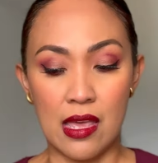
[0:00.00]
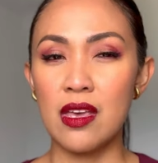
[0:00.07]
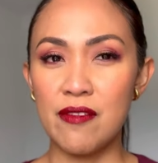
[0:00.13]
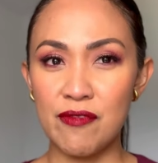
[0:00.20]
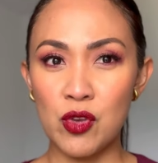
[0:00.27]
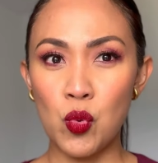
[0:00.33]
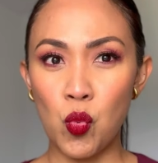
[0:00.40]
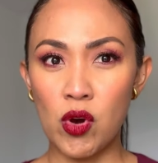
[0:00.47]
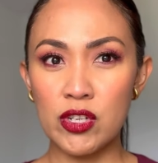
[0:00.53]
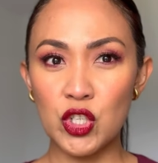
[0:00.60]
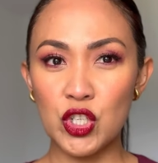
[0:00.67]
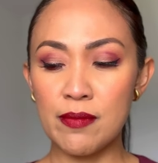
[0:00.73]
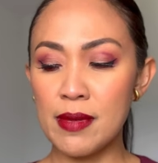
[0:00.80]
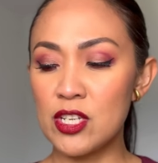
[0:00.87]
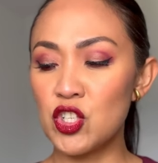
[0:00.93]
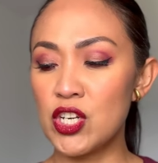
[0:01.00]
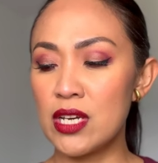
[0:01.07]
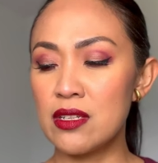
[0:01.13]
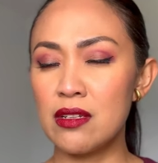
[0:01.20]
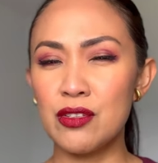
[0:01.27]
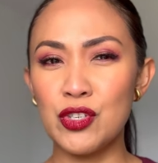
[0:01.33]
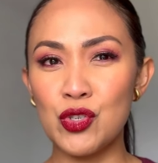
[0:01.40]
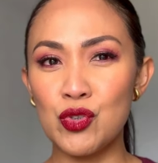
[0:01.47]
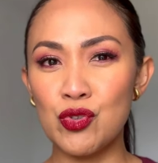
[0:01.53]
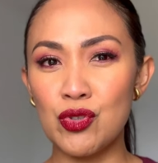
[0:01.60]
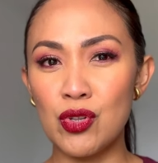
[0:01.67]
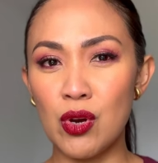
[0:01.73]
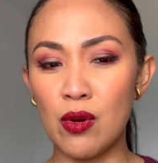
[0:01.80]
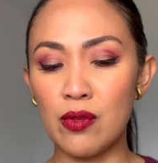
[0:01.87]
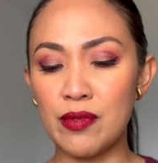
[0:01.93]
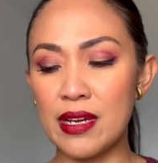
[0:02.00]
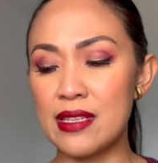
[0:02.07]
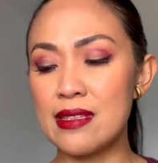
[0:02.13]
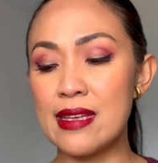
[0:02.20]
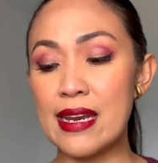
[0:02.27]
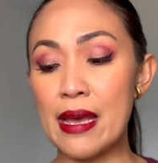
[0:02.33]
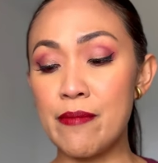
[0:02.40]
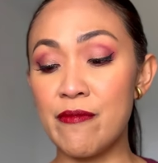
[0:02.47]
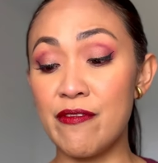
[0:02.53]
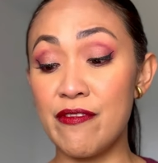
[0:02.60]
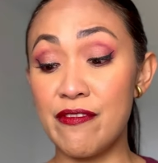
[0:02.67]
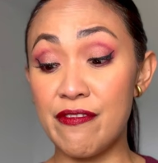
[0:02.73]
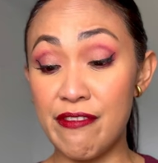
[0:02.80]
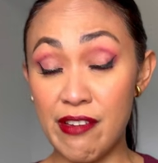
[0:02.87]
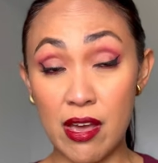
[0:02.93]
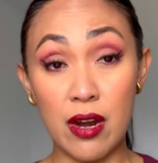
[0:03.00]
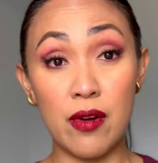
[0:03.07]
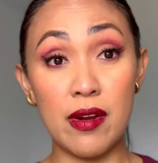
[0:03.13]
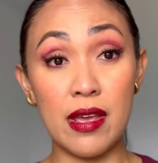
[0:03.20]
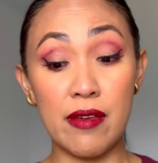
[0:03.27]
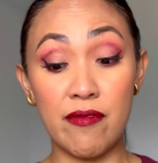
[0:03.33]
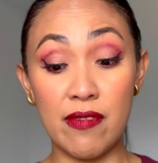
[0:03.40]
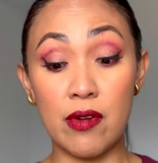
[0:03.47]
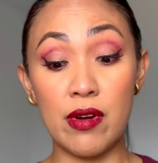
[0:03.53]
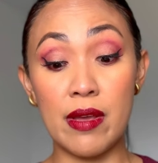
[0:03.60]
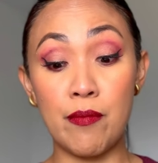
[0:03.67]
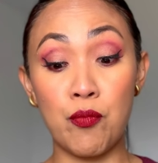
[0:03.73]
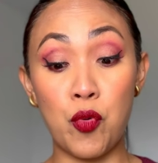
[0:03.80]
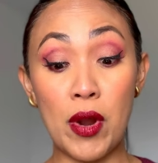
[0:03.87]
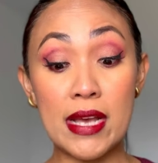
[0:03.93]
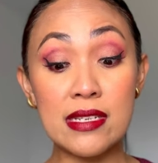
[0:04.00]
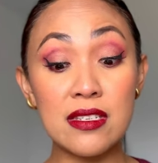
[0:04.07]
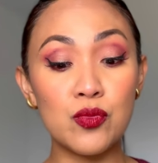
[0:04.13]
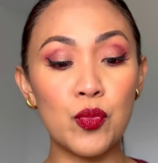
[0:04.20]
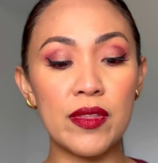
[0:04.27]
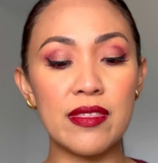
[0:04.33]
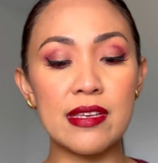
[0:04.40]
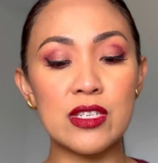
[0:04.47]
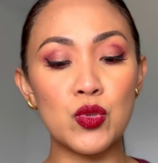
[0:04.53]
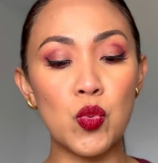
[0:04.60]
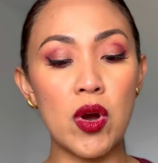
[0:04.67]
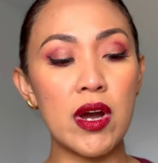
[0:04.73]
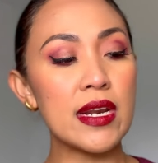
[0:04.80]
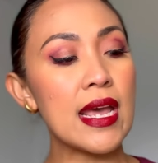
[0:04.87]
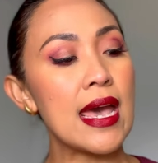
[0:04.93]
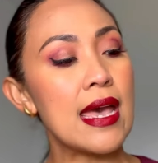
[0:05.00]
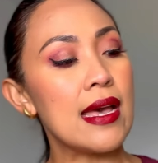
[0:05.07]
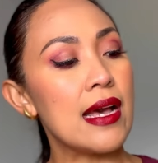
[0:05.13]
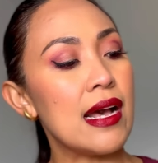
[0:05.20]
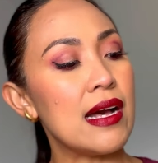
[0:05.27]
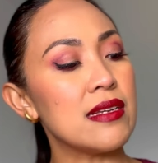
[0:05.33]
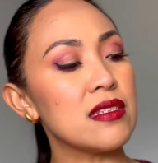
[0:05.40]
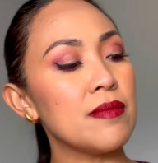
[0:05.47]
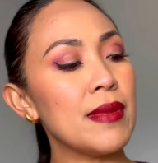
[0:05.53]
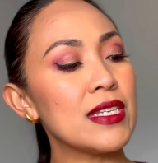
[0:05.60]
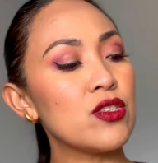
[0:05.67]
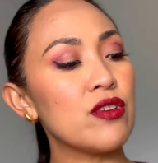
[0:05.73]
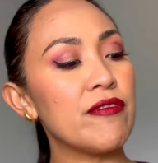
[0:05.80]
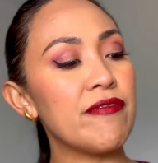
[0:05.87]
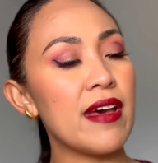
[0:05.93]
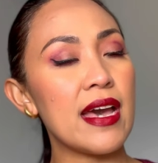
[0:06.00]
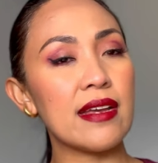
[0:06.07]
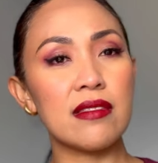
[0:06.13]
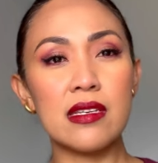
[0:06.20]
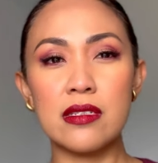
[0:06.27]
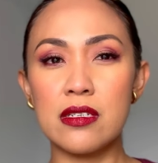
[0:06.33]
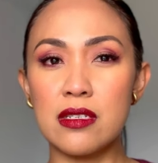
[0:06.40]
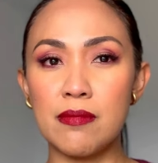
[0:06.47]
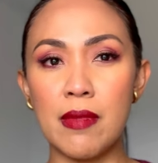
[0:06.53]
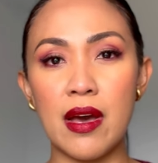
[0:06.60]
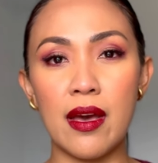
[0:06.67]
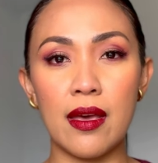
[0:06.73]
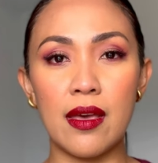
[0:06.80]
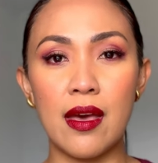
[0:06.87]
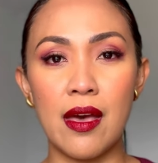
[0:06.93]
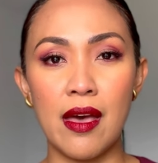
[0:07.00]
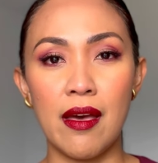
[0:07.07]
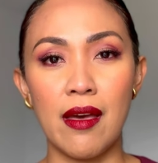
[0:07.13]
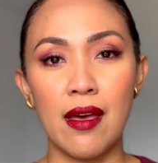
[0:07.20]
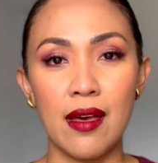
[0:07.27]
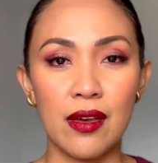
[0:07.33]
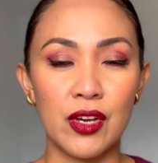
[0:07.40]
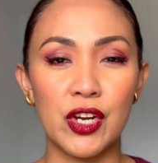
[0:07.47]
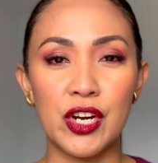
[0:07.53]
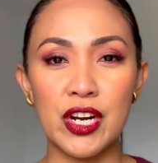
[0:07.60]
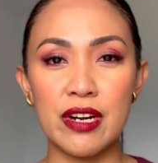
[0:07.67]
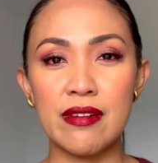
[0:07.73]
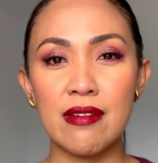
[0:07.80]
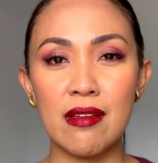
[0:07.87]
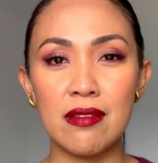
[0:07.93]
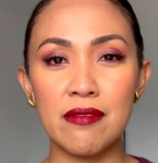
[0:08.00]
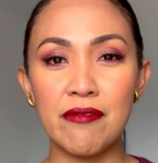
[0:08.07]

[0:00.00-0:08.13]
If you're watching my channel, you know already that I'm very, very impressed with this one. As a matter of fact, this is my current